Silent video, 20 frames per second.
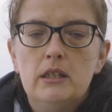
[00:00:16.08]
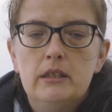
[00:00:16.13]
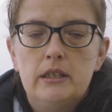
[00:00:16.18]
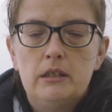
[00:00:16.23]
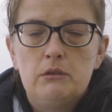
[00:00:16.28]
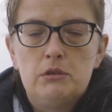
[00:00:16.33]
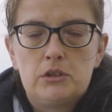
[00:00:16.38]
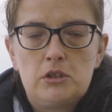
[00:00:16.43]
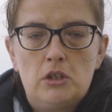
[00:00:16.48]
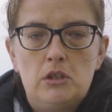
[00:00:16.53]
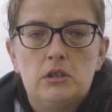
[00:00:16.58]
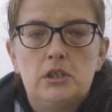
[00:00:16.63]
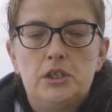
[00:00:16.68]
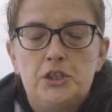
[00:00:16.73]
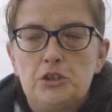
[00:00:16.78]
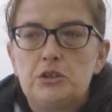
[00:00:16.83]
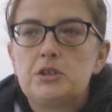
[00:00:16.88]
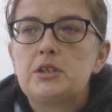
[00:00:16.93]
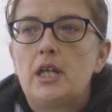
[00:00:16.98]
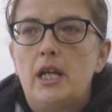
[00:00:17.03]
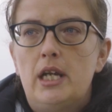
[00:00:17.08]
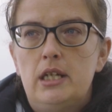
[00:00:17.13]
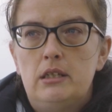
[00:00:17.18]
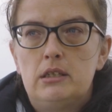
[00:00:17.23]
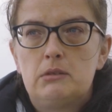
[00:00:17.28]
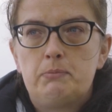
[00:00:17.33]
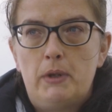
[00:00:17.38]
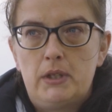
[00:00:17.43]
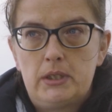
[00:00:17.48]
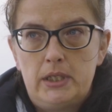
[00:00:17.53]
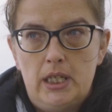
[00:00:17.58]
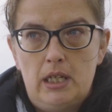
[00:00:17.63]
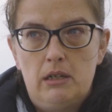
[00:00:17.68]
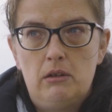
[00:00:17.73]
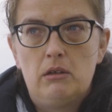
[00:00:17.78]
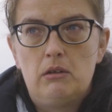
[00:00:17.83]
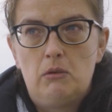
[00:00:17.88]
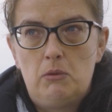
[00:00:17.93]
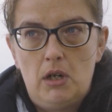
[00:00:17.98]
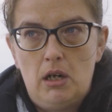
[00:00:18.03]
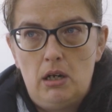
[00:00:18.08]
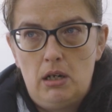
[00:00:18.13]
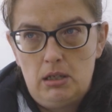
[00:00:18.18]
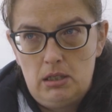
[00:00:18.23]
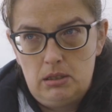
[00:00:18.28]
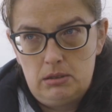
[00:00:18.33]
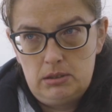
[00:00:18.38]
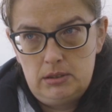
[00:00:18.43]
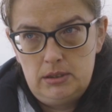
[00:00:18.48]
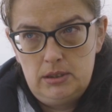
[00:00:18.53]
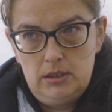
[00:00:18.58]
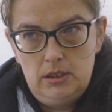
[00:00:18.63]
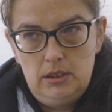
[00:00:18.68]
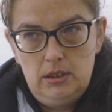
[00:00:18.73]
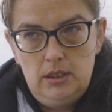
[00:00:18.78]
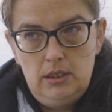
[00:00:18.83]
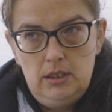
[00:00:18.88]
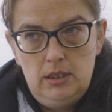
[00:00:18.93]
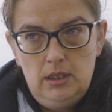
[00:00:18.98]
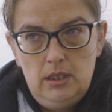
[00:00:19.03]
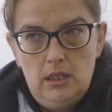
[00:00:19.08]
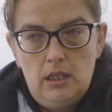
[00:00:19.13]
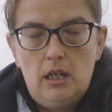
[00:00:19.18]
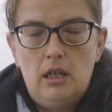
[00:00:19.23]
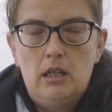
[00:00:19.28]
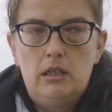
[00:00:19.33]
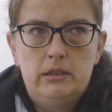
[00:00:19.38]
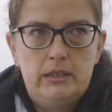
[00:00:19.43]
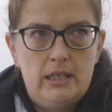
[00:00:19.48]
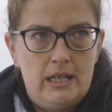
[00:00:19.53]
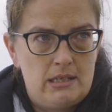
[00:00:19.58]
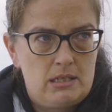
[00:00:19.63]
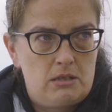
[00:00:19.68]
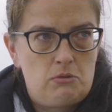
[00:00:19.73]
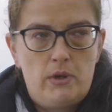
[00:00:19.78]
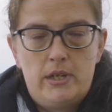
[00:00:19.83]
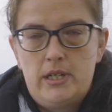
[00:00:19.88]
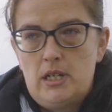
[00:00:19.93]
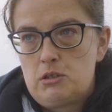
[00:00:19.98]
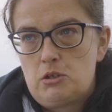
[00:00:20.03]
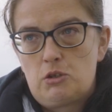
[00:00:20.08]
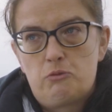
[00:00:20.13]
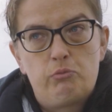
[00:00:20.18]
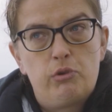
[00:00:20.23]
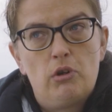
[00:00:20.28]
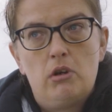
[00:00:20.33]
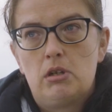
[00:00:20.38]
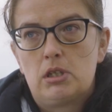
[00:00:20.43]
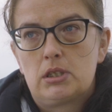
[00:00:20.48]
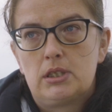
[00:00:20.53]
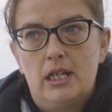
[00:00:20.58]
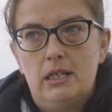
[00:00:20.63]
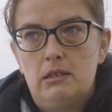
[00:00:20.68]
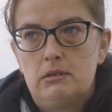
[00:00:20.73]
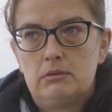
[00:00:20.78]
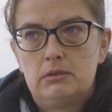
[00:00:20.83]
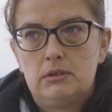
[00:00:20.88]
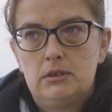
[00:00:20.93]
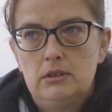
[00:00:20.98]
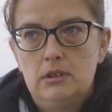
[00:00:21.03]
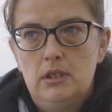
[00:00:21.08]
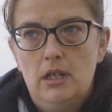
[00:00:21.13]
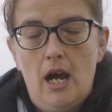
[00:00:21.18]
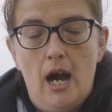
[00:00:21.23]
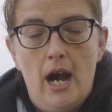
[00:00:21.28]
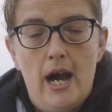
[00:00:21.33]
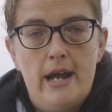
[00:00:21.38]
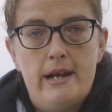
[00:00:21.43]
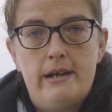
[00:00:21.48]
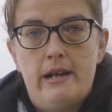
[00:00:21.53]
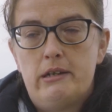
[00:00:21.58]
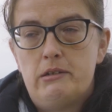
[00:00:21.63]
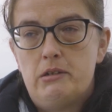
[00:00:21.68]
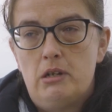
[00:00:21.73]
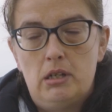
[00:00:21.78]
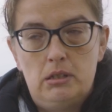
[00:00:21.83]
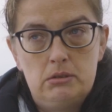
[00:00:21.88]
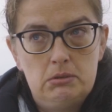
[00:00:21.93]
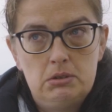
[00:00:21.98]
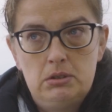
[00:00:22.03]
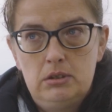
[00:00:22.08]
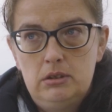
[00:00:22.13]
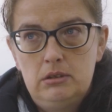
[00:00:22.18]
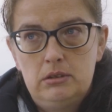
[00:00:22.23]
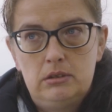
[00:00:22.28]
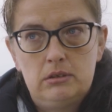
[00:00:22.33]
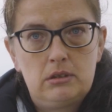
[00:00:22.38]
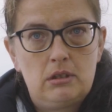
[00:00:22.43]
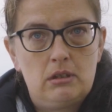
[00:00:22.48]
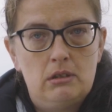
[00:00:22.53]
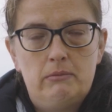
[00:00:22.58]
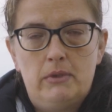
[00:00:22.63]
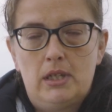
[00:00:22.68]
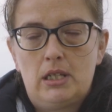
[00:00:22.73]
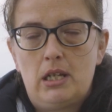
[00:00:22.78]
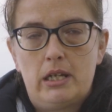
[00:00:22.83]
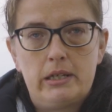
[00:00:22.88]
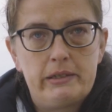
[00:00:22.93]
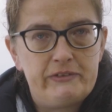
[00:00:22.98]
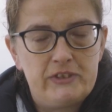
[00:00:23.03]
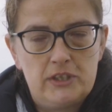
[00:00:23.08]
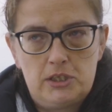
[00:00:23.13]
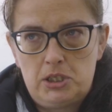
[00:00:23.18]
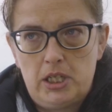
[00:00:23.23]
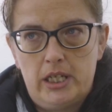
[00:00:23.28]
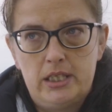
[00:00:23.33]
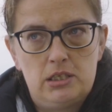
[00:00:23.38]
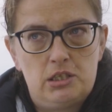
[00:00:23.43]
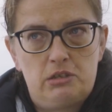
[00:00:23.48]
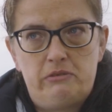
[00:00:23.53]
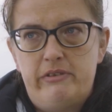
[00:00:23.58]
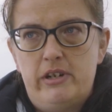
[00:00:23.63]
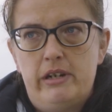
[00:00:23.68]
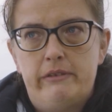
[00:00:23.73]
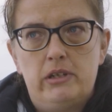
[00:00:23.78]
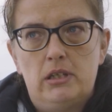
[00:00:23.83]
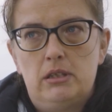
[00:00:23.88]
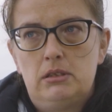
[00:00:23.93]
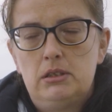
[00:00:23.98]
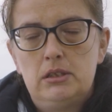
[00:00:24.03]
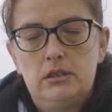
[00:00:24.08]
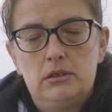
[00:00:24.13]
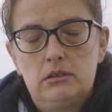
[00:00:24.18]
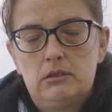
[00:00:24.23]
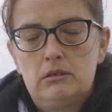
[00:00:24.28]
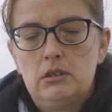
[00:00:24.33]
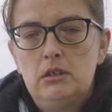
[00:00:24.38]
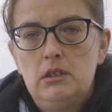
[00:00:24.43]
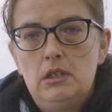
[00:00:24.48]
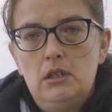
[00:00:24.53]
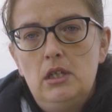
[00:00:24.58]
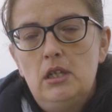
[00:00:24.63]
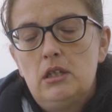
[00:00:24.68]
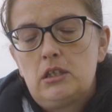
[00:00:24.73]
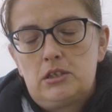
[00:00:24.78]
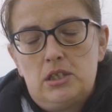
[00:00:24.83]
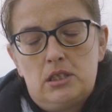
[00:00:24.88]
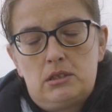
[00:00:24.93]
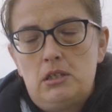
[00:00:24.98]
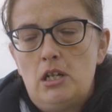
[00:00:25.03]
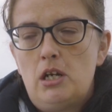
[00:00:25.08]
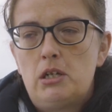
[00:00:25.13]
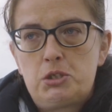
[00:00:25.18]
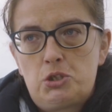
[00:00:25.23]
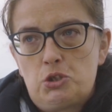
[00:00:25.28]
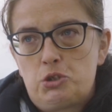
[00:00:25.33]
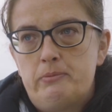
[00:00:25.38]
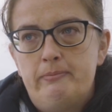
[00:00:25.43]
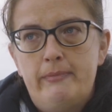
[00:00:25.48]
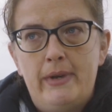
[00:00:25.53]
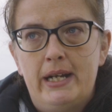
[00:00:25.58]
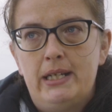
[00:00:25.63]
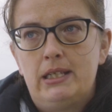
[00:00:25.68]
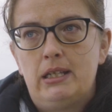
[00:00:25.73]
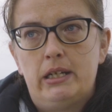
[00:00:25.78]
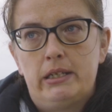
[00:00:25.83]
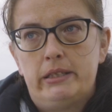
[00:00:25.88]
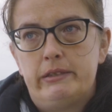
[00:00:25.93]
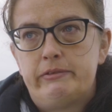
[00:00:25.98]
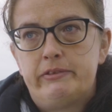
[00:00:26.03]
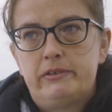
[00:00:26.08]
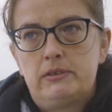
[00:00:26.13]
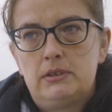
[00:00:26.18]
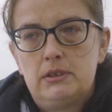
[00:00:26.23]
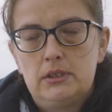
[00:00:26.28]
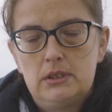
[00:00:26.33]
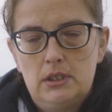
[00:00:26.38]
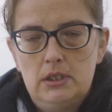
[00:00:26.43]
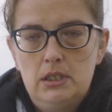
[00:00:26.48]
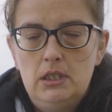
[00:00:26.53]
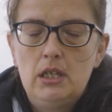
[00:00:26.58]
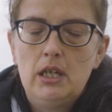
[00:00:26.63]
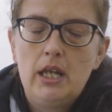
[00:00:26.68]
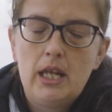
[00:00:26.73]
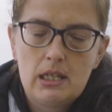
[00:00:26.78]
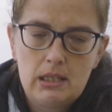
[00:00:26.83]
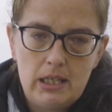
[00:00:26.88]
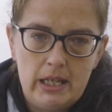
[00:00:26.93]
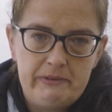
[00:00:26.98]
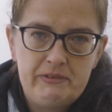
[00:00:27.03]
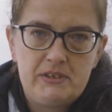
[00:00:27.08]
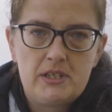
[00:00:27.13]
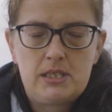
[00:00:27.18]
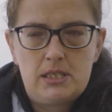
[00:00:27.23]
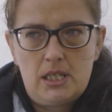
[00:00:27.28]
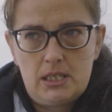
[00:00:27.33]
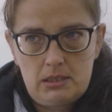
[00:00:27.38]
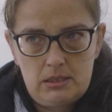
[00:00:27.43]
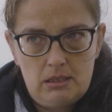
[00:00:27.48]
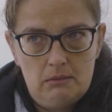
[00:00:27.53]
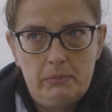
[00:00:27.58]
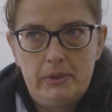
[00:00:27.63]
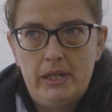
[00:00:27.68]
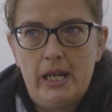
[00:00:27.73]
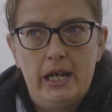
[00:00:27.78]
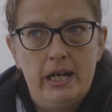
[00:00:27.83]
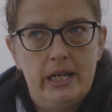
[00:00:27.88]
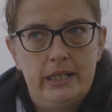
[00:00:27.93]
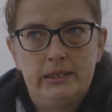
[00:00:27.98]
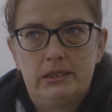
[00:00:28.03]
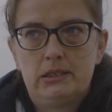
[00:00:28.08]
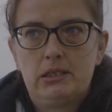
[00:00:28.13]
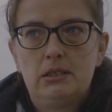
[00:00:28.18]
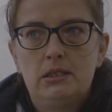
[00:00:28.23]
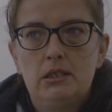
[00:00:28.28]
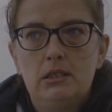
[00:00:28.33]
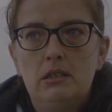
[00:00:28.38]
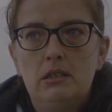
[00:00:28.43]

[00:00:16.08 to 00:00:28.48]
They was only just getting his body out of the water. And that's when I just broke down. And I knew that my life had changed forever. Because it's not just my life. He left a sister behind.